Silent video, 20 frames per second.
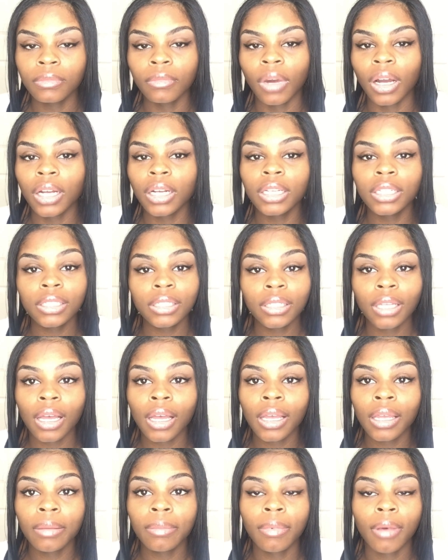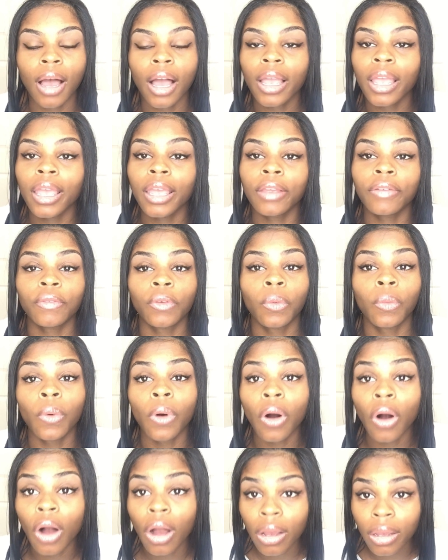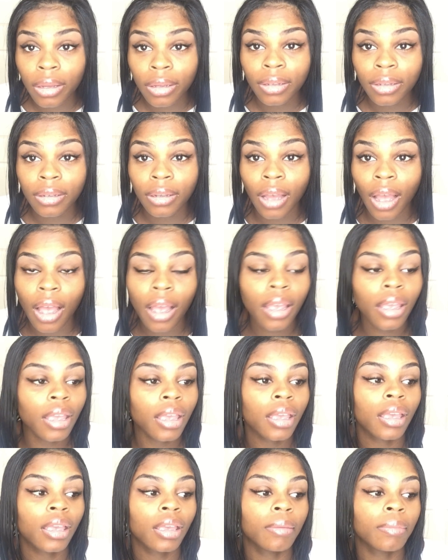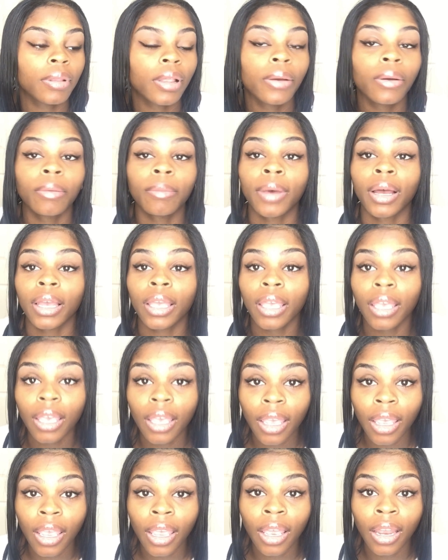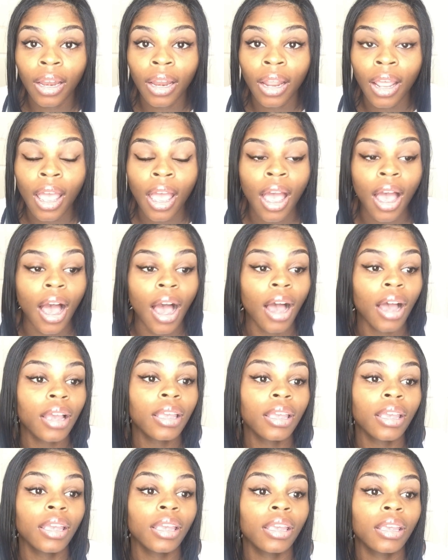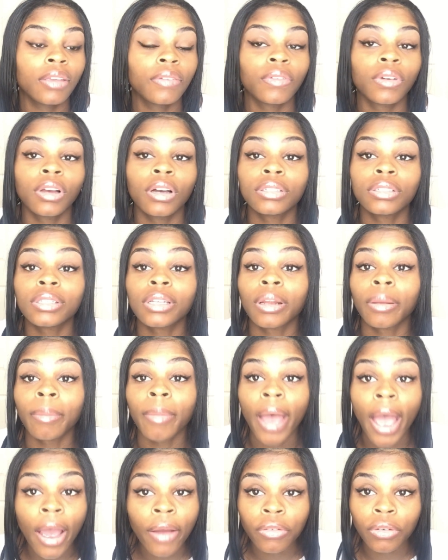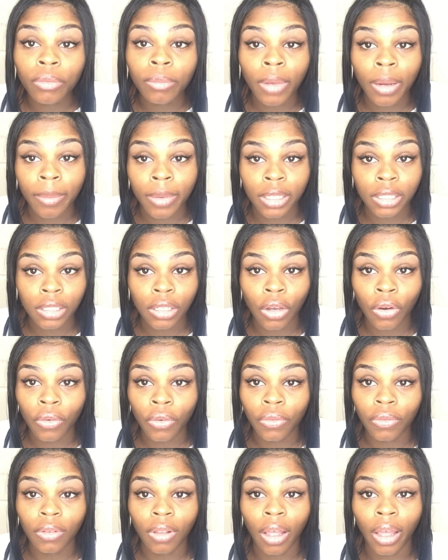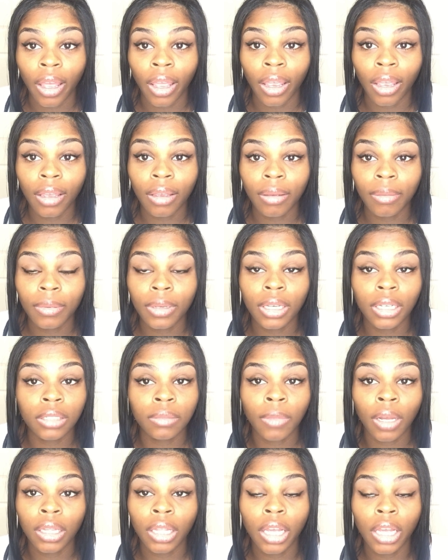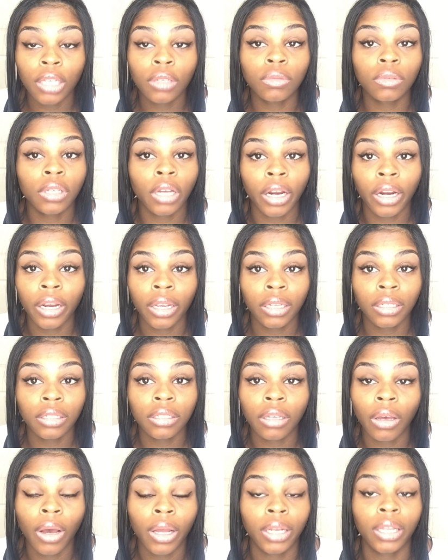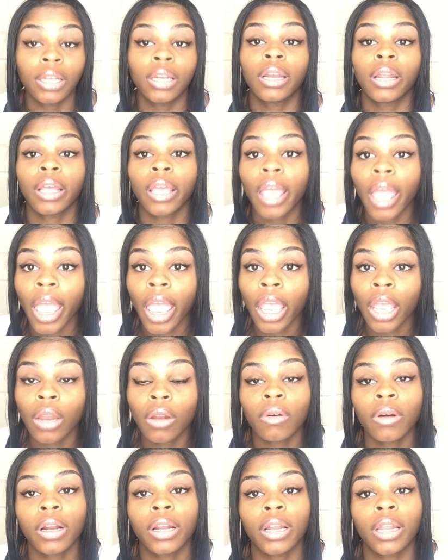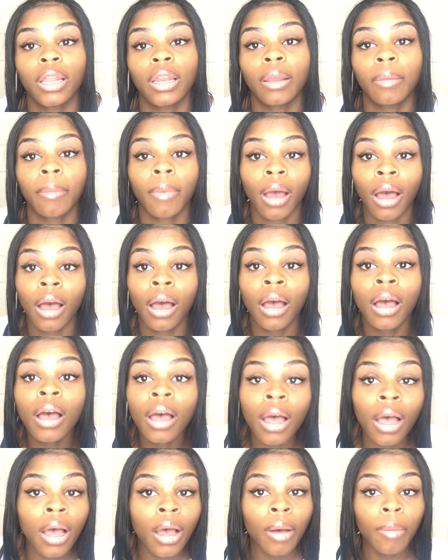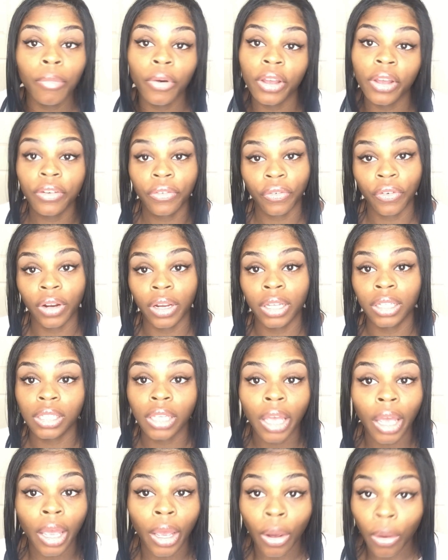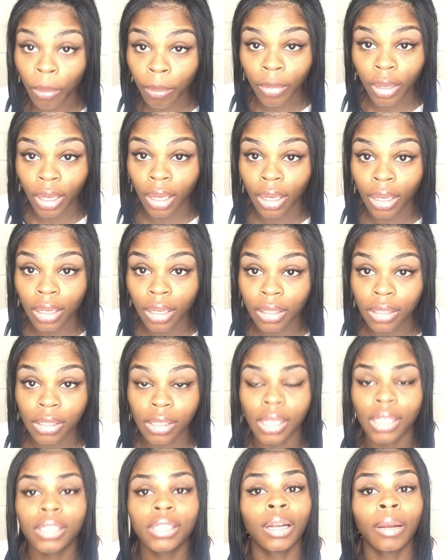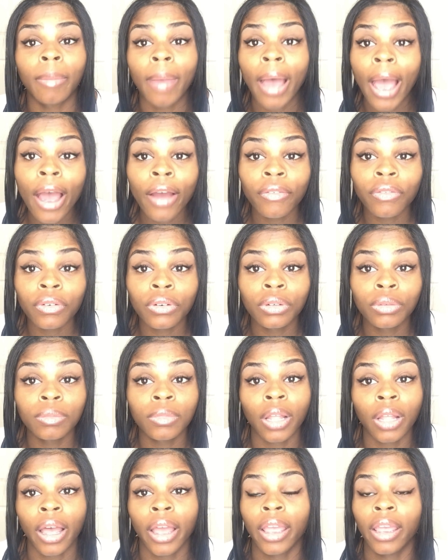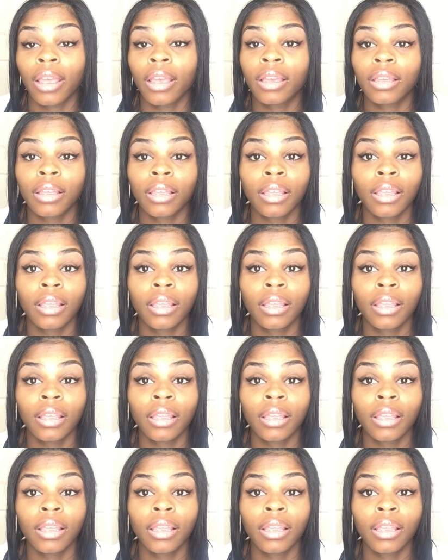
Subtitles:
by this time, I can't even walk. I can't play with my kid. I can't even go to the bathroom by myself, like, because my legs was hurting, so I needed a cane, or I needed my boyfriend to help me get to the bathroom, like,